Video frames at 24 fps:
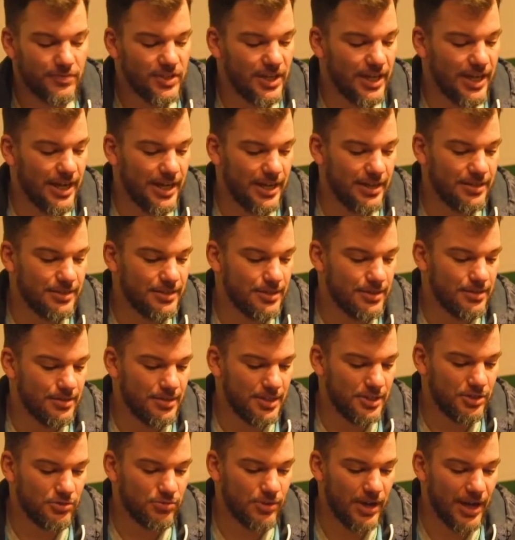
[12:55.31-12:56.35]
And
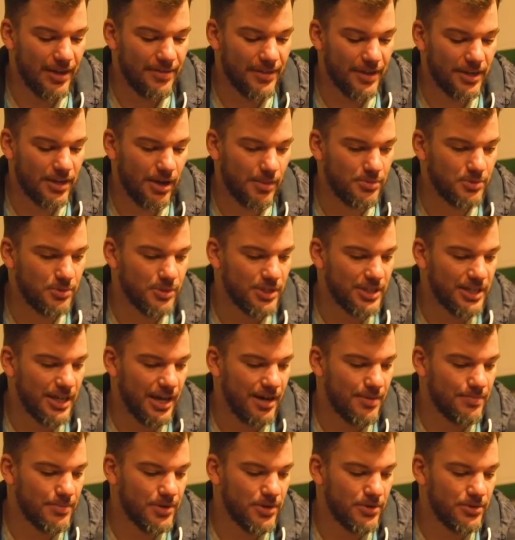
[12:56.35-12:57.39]
this rod that comes with the
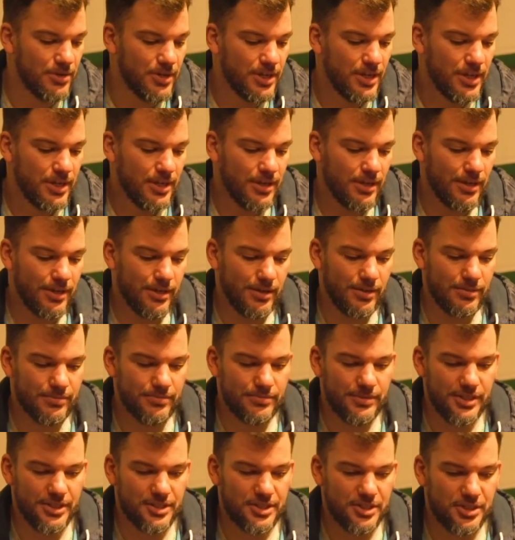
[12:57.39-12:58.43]
combo,
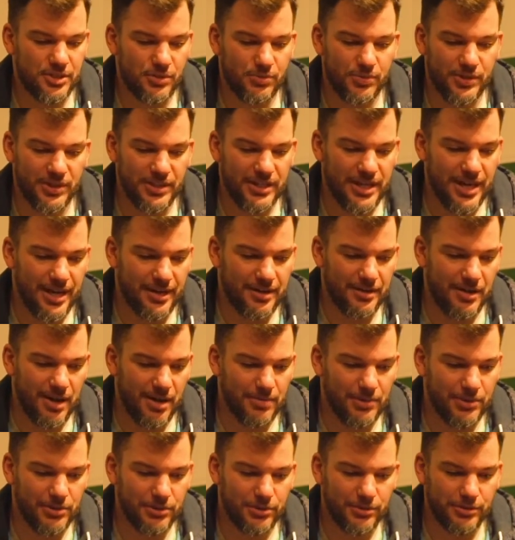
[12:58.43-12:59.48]
it's just a really
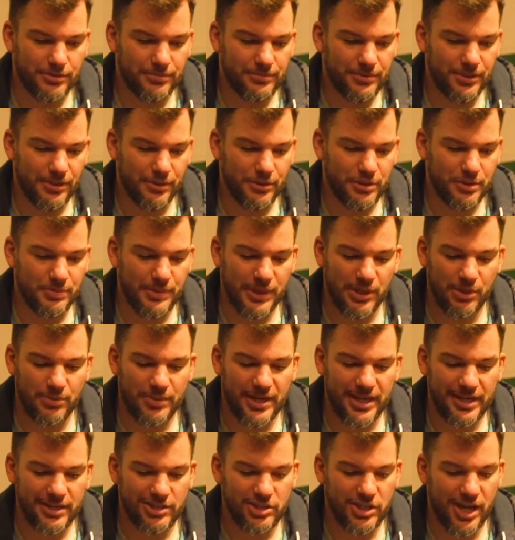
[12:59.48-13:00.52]
economical,
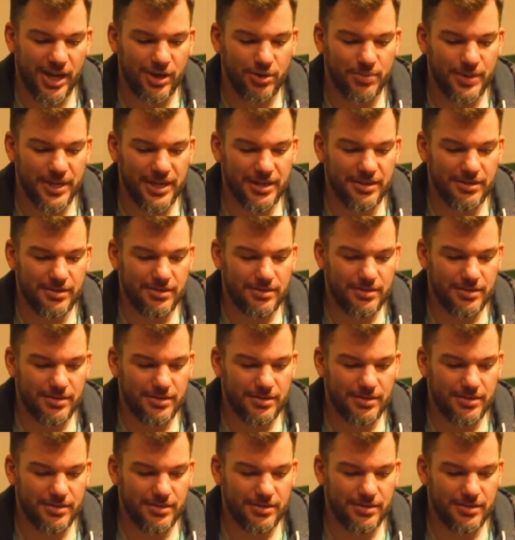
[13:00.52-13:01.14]
spinnerbait, chatterbait.